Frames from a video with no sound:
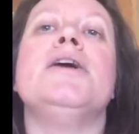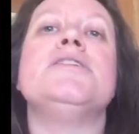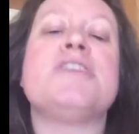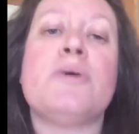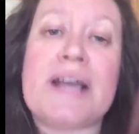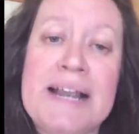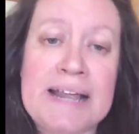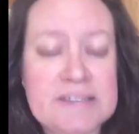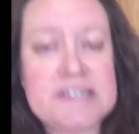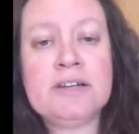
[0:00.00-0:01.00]
So
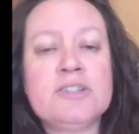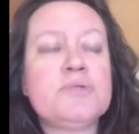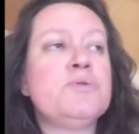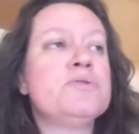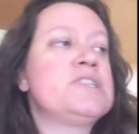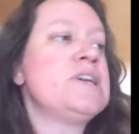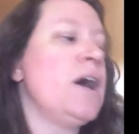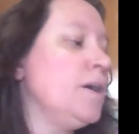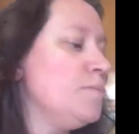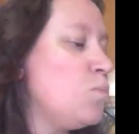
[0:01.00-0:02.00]
cleansing
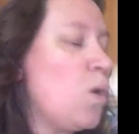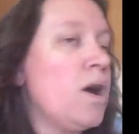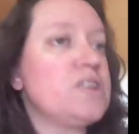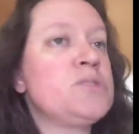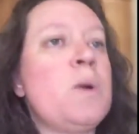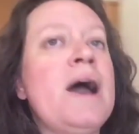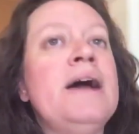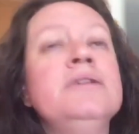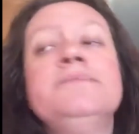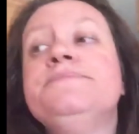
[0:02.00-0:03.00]
underwater works
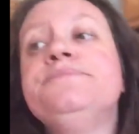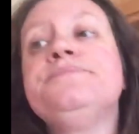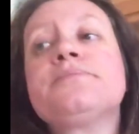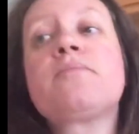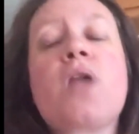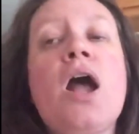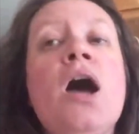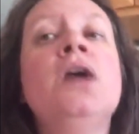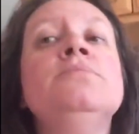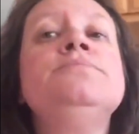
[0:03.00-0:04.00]
well.
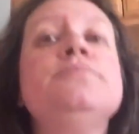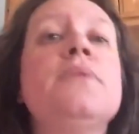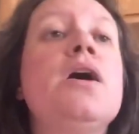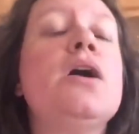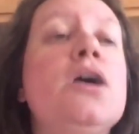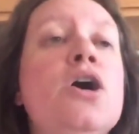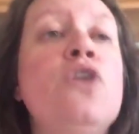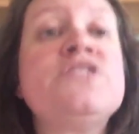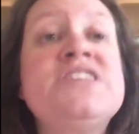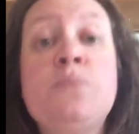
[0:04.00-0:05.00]

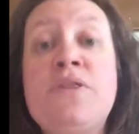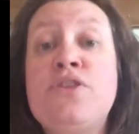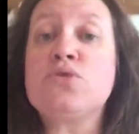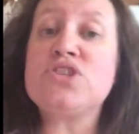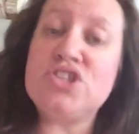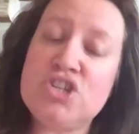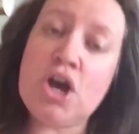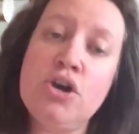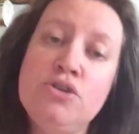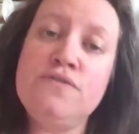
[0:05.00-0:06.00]
Obviously with your
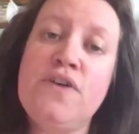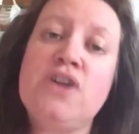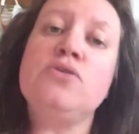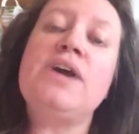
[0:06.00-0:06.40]
stove and your